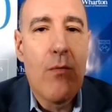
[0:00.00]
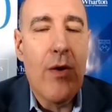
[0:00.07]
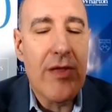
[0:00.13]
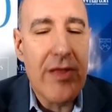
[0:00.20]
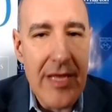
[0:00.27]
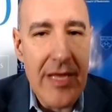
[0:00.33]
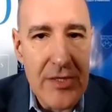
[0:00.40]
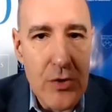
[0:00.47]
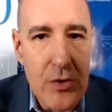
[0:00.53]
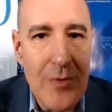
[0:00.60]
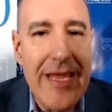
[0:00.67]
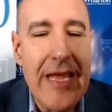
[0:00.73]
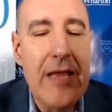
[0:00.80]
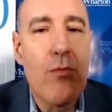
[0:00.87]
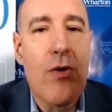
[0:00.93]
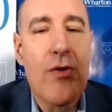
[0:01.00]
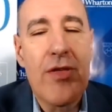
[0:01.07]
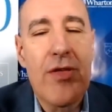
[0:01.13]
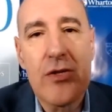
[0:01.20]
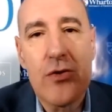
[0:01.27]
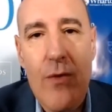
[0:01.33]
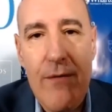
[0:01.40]
what things to eat,
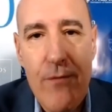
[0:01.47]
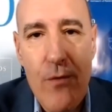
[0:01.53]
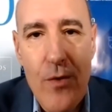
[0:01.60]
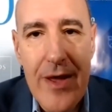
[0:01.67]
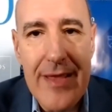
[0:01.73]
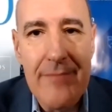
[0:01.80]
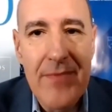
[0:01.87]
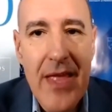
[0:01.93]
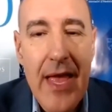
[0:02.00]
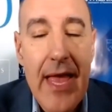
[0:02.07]
what things to avoid,